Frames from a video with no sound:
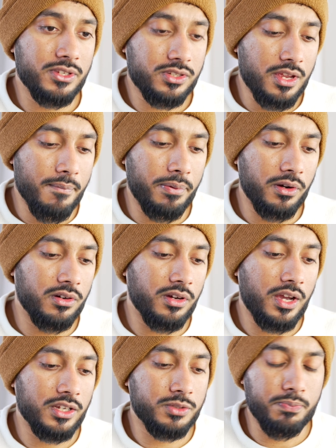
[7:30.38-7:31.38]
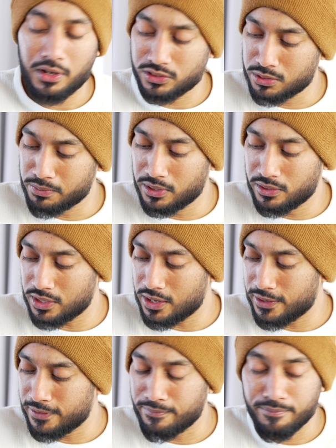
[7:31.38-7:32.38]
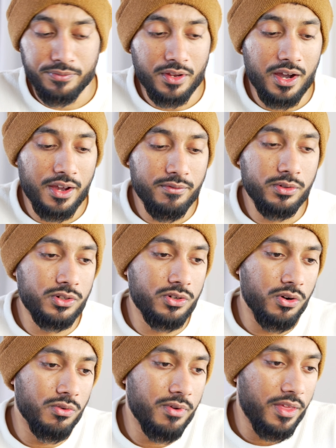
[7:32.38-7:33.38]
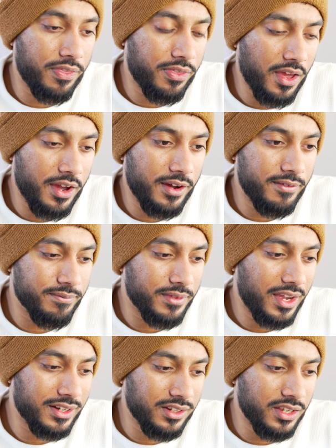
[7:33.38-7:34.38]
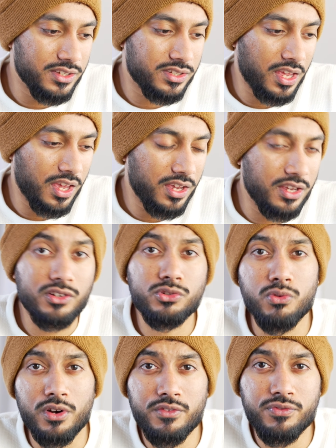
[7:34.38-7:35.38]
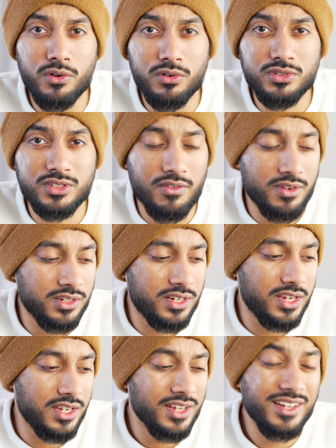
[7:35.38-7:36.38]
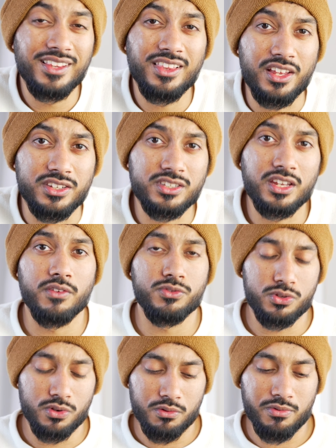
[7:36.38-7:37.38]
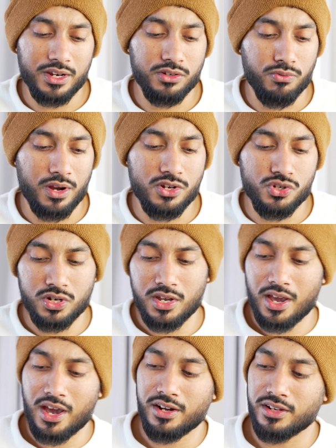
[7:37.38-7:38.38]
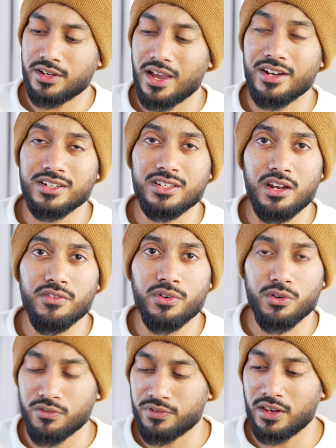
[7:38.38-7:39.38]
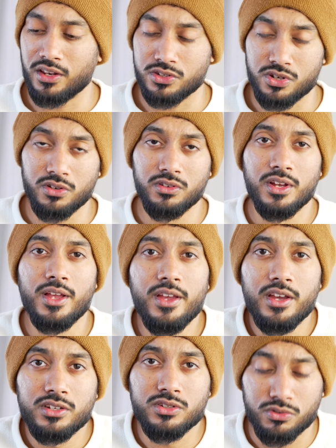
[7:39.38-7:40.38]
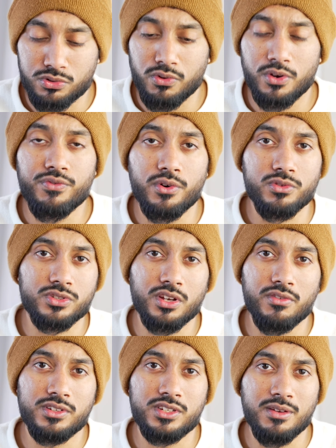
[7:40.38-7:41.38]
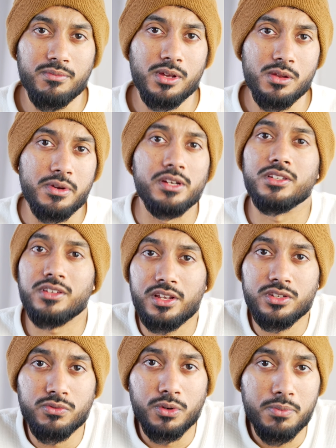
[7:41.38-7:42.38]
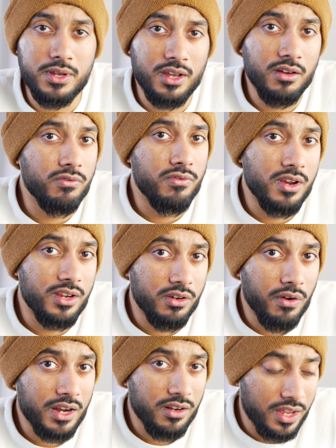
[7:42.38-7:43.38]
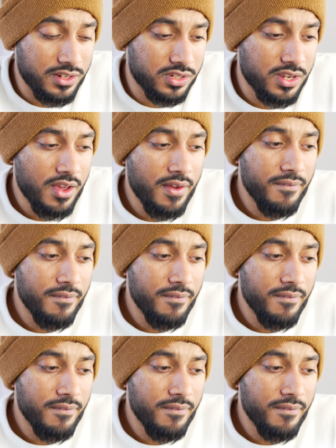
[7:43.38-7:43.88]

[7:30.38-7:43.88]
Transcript: simple as possible, I would go with at least a 24-70 lens. Gives you a wide range and a telephoto failing too. So 24-70 millimeters lens would be a really great lens.